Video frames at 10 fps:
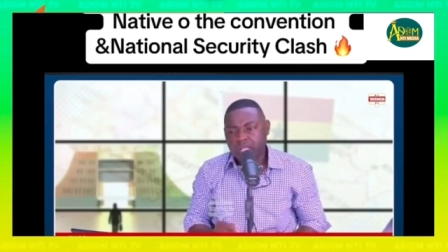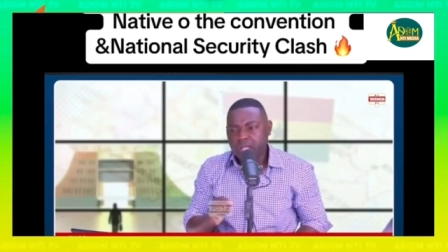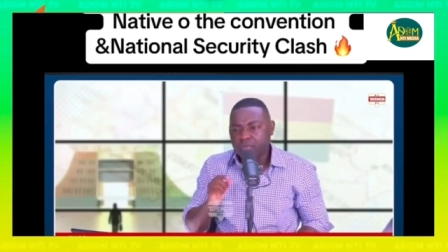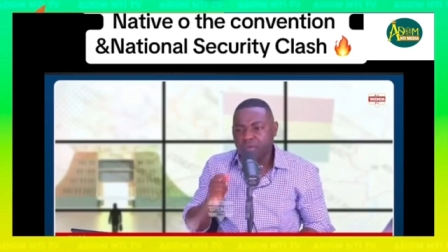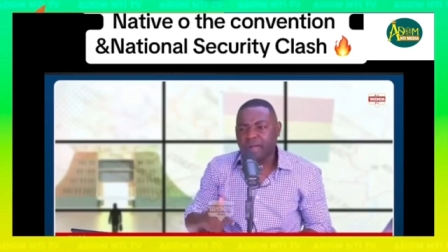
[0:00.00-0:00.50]

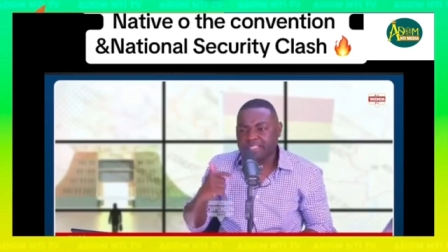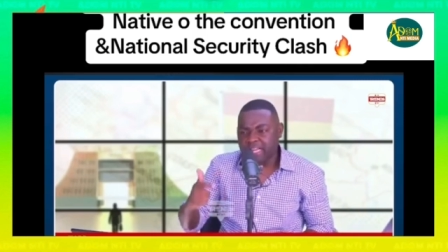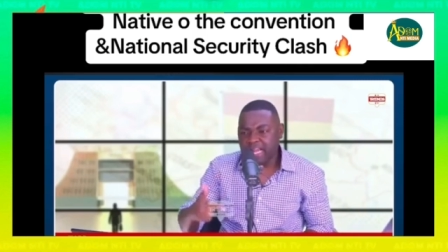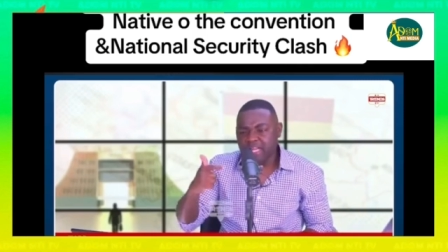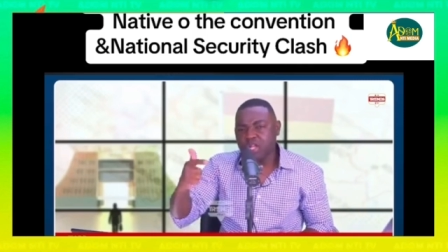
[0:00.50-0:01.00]
We were
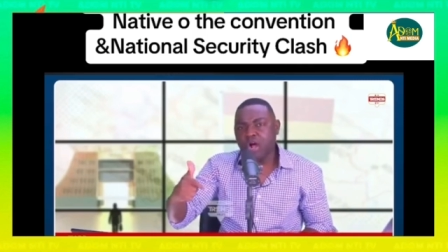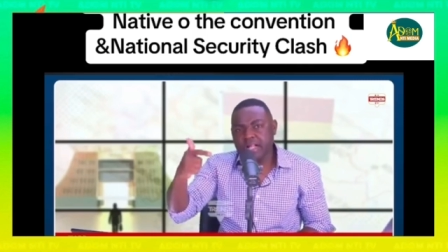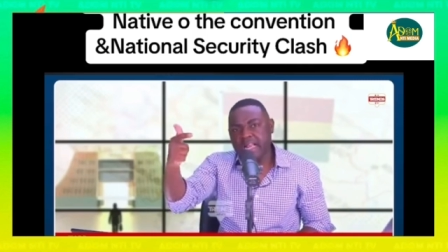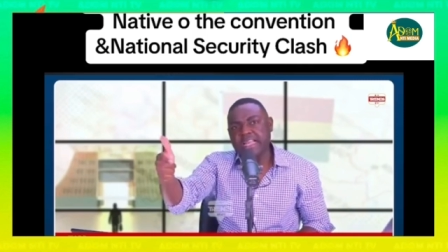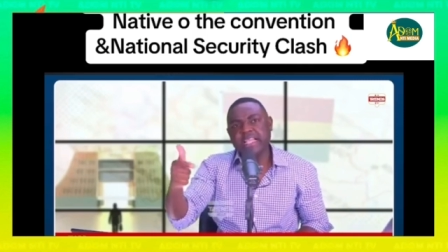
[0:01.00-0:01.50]
telling
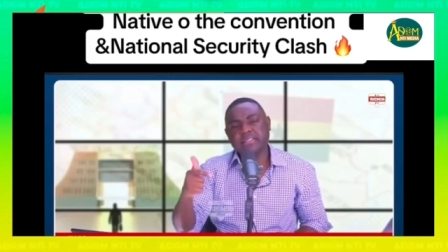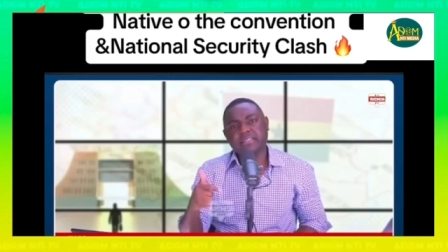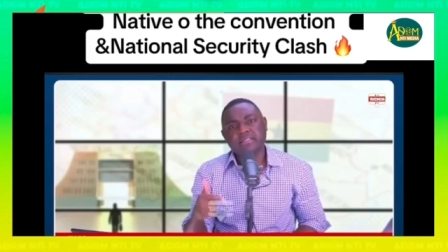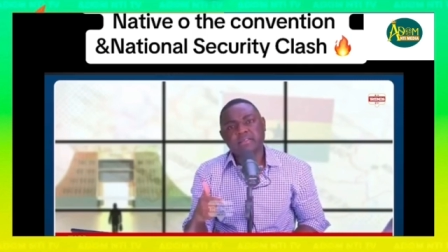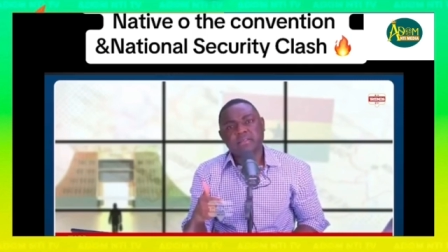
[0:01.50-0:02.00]
young
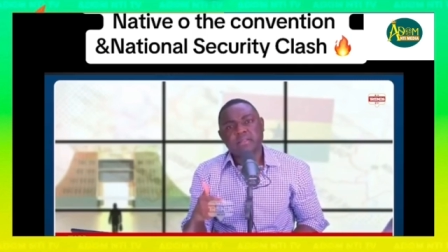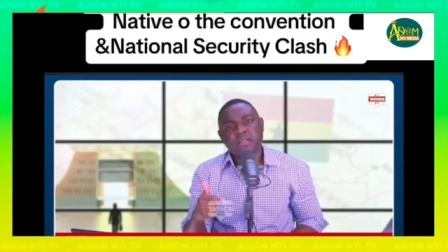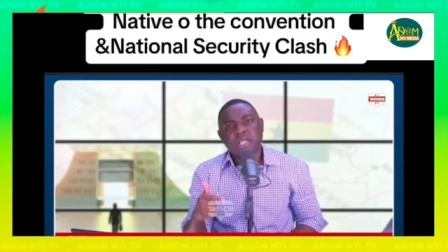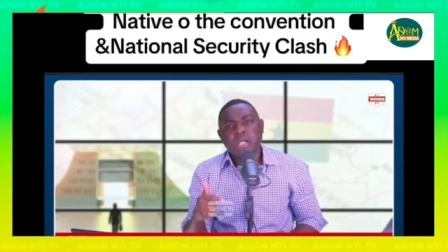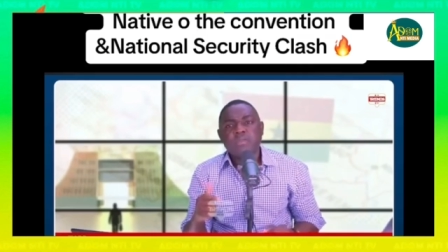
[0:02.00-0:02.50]
Ghanaians
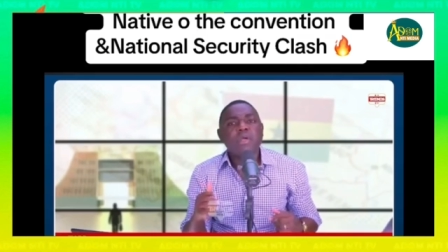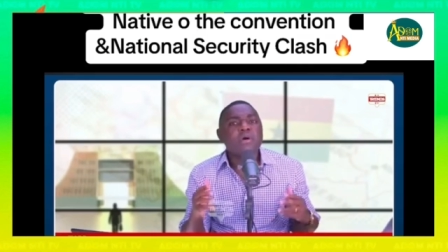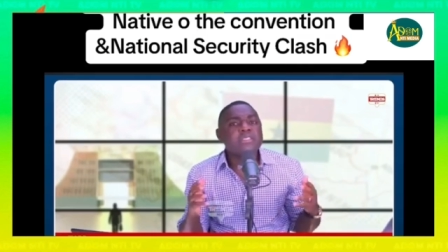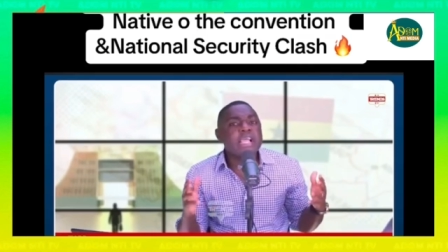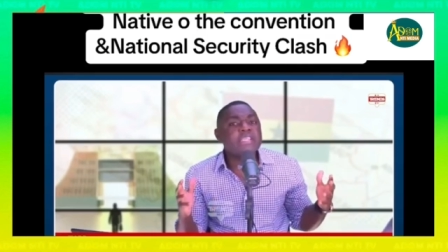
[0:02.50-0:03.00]

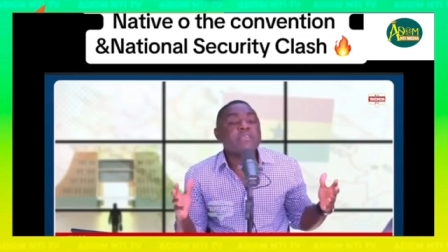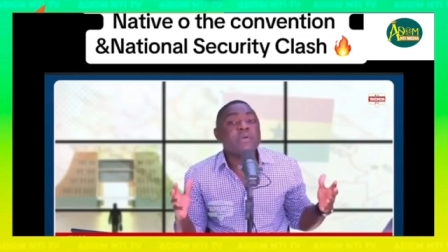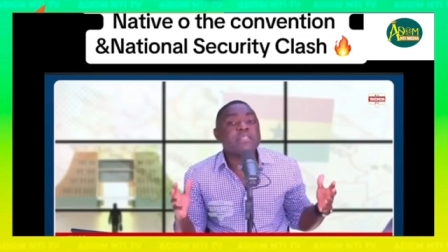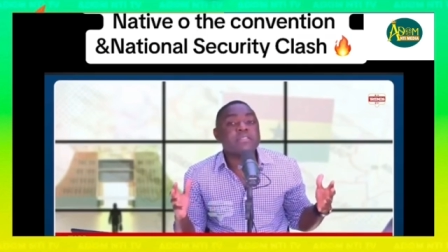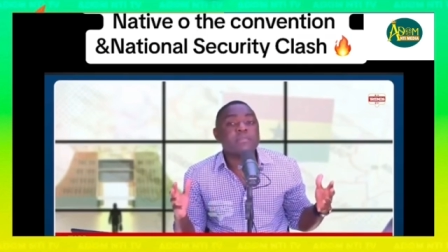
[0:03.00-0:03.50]
because the issue
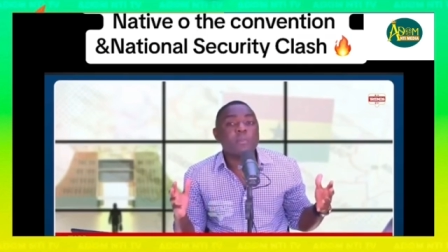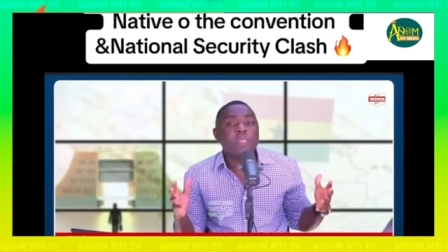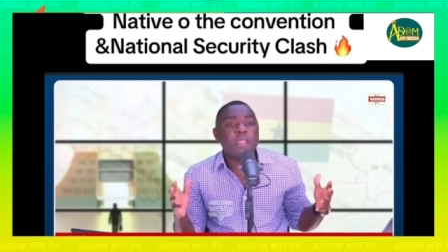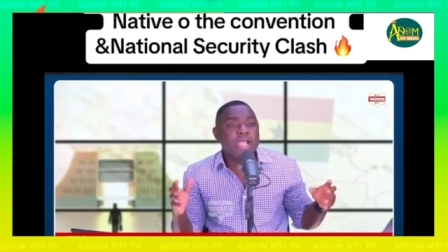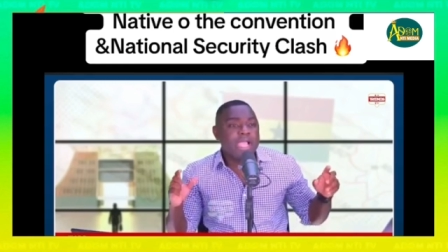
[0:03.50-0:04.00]
is
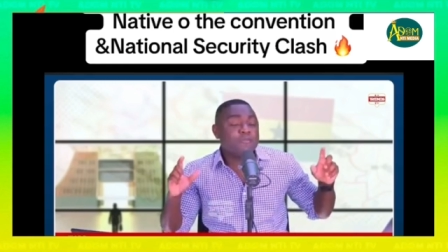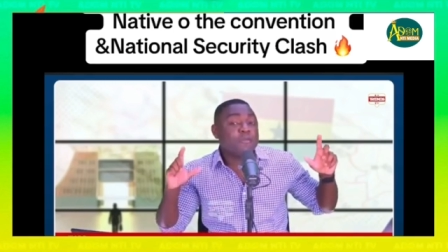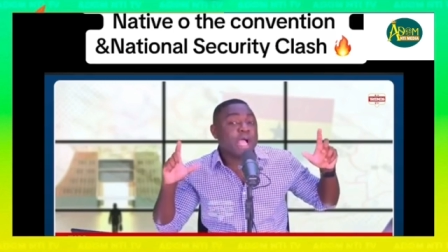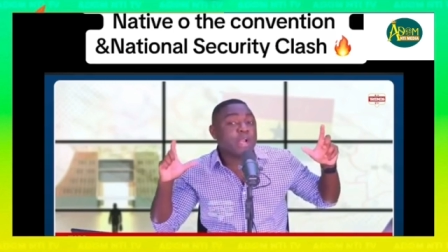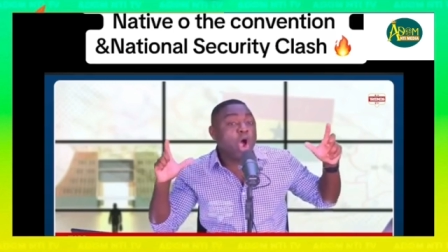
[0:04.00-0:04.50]
if
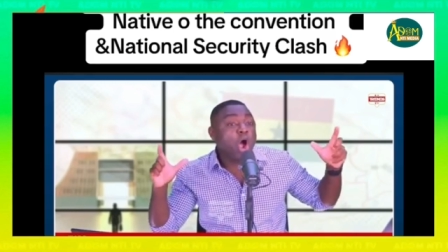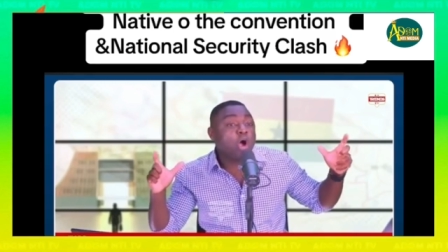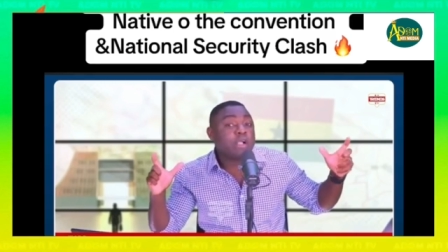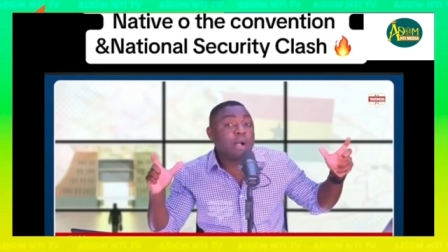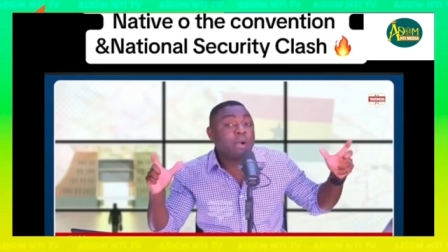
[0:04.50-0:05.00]
we had
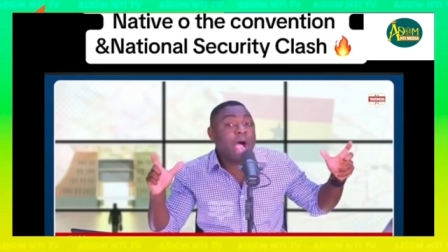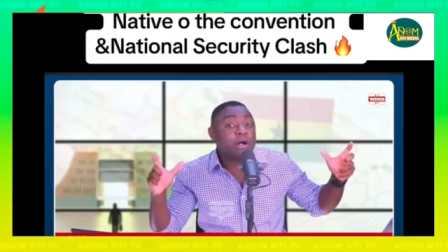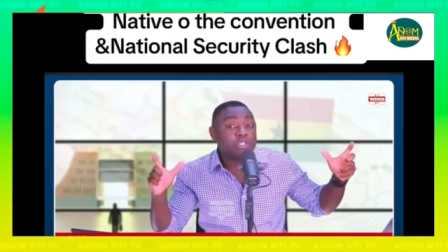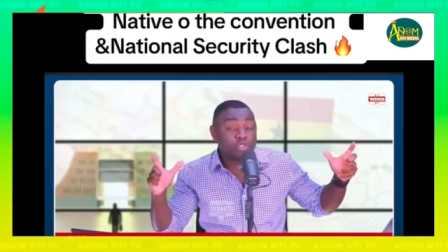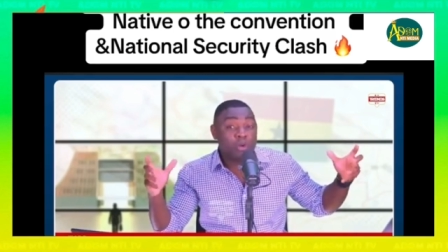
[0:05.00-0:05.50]
all come
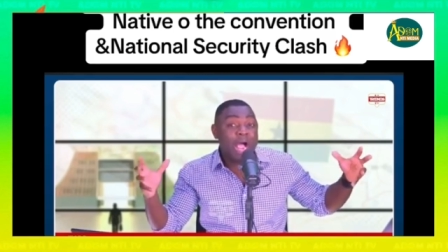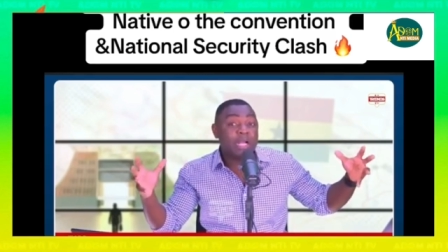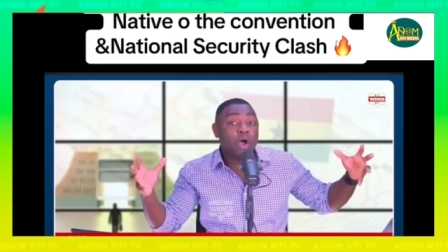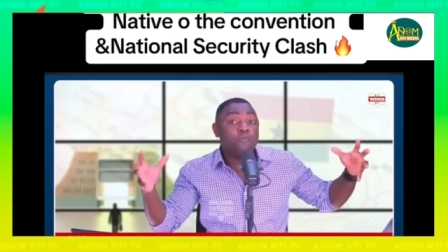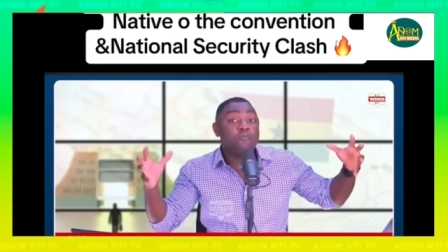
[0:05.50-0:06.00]
out to
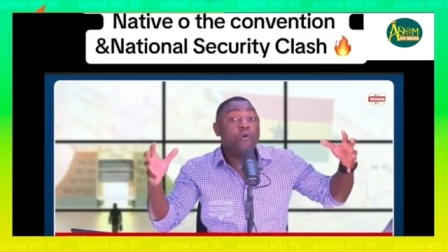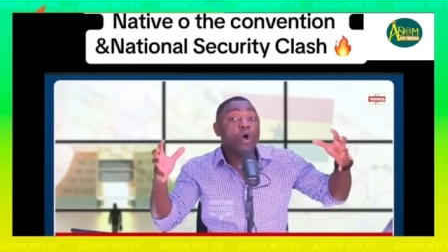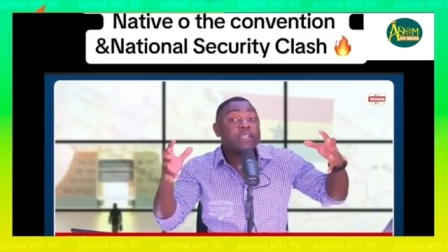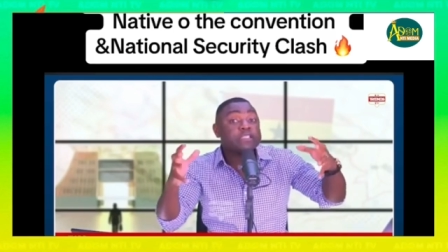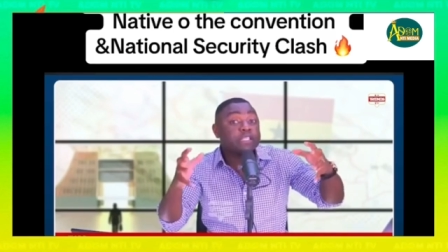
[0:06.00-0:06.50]
add our
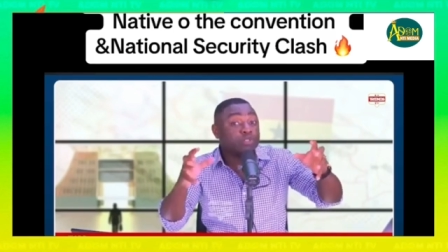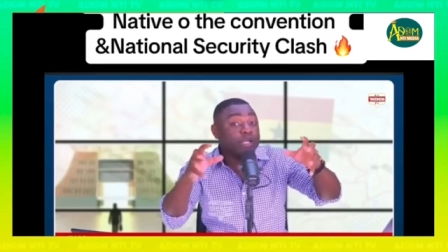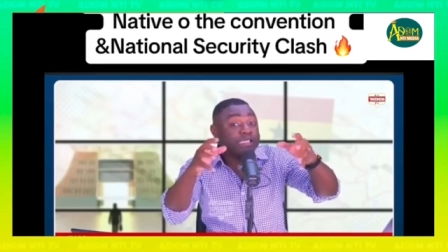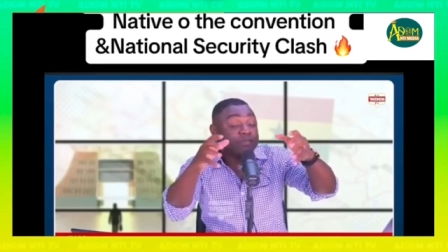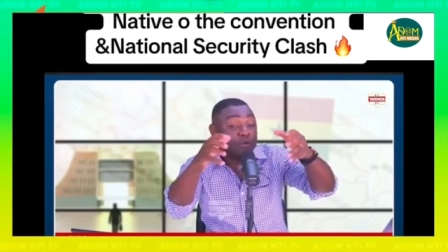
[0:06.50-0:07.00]
voice in
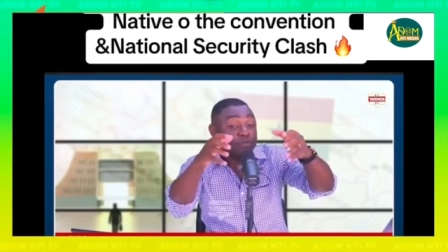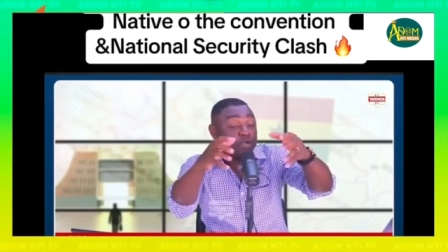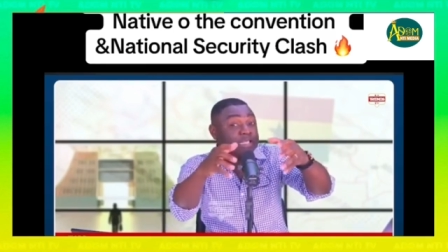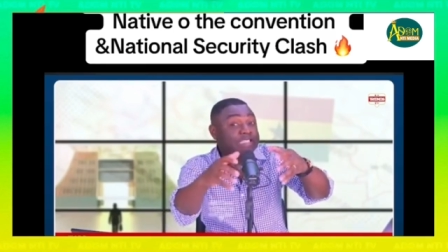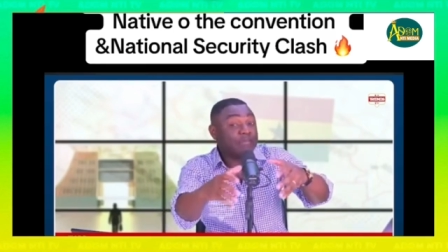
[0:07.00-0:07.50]
20, from
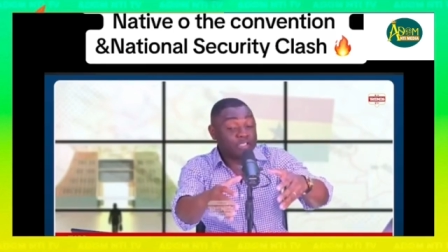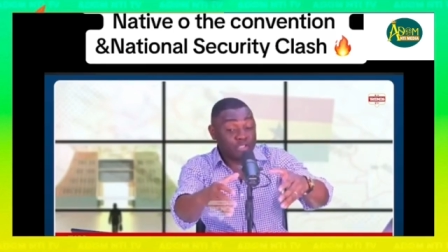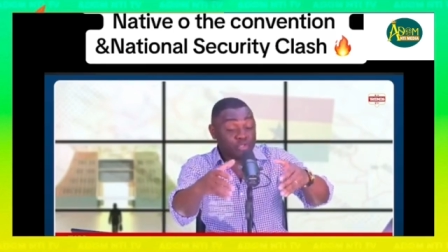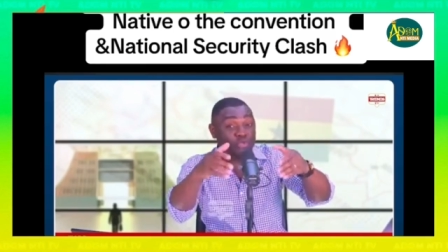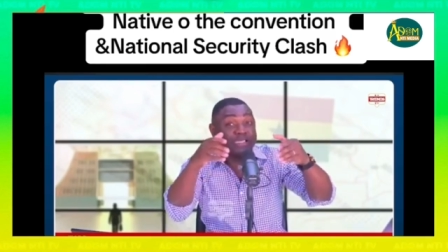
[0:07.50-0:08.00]

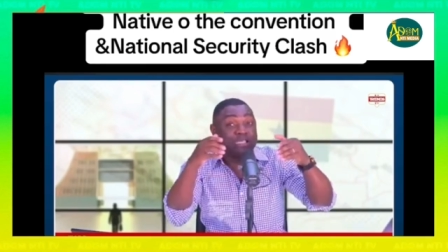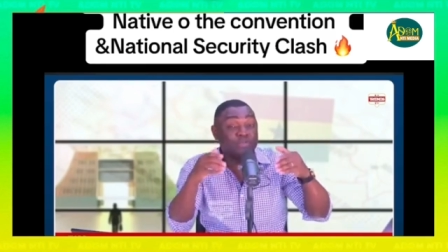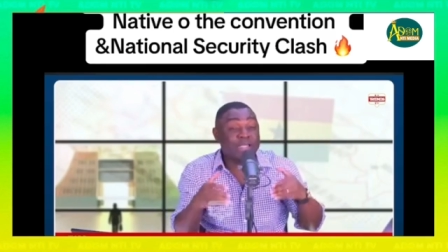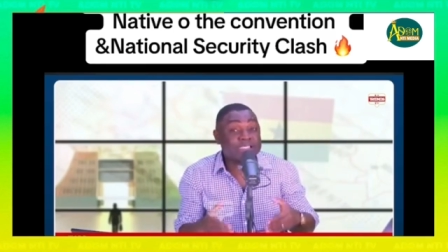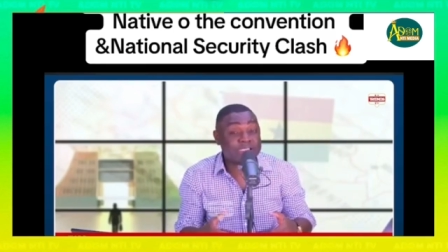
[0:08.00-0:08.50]
2017 to
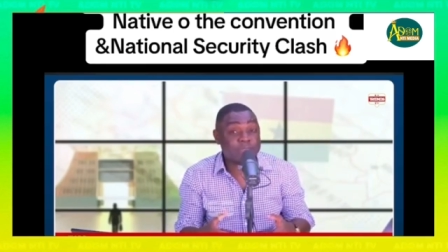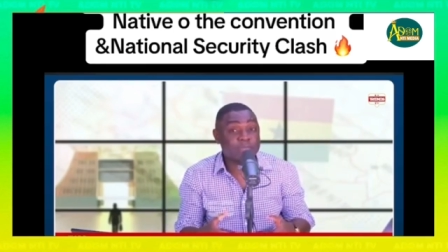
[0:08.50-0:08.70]
2020,